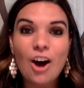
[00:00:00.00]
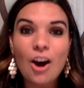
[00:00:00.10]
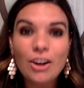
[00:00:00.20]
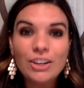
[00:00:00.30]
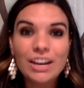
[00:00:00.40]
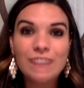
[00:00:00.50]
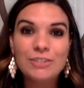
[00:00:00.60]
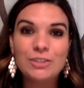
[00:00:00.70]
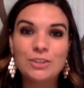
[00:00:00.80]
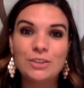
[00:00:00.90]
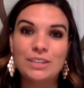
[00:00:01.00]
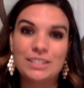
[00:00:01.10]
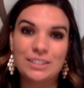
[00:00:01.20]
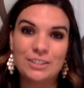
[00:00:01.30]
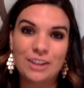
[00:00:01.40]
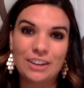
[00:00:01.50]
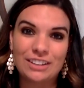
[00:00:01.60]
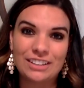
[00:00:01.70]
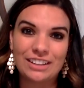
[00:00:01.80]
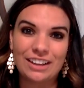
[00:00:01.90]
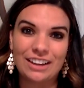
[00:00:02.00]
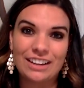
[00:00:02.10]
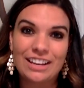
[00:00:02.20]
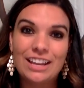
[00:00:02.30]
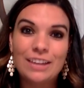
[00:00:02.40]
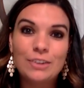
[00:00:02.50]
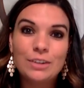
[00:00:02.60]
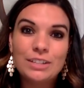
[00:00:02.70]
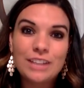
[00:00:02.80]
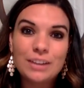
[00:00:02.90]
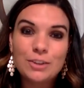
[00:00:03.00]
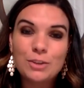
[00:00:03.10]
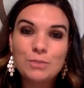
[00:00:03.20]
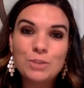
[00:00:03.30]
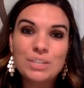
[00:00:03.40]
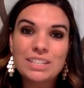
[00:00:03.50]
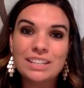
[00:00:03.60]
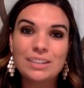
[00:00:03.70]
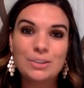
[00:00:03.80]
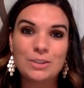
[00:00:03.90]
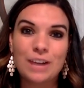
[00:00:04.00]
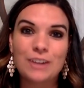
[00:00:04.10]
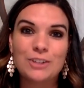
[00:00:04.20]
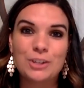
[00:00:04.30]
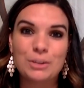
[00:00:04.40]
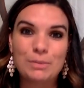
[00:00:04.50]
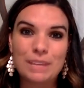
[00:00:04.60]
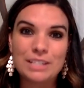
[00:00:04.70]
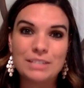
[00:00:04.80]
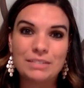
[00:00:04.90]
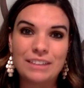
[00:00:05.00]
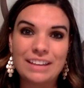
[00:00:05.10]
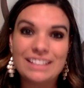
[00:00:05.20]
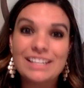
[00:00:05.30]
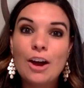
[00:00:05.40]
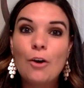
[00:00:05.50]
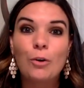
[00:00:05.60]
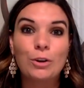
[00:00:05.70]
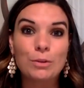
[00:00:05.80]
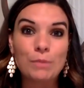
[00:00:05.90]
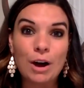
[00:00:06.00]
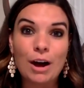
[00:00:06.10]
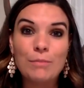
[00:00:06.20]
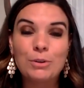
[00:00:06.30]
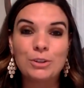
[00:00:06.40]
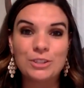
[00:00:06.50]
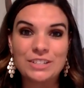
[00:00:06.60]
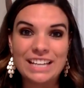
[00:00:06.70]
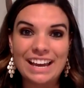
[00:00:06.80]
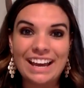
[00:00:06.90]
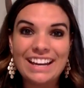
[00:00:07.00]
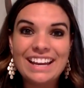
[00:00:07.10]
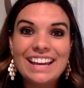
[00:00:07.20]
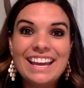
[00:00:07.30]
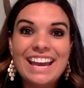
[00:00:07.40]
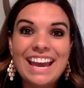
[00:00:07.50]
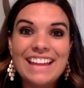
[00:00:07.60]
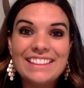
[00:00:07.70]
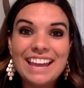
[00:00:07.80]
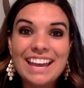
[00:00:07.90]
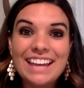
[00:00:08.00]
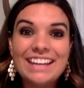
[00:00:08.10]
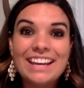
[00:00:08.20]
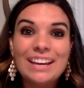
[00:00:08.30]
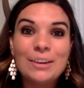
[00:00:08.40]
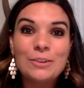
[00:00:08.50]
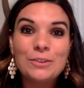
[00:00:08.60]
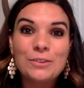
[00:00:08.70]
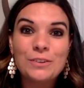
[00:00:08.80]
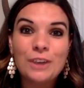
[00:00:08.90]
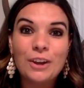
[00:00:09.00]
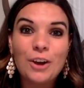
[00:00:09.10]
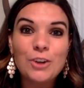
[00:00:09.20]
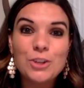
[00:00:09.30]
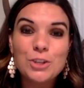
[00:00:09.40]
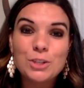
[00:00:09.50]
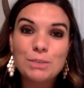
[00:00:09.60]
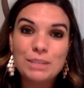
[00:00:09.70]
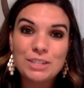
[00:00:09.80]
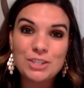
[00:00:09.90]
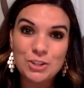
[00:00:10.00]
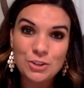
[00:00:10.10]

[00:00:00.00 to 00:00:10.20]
all you have to do is to talk to God. You can talk to Him just like you talk to your best friend or your mom or your dad. And then God also speaks to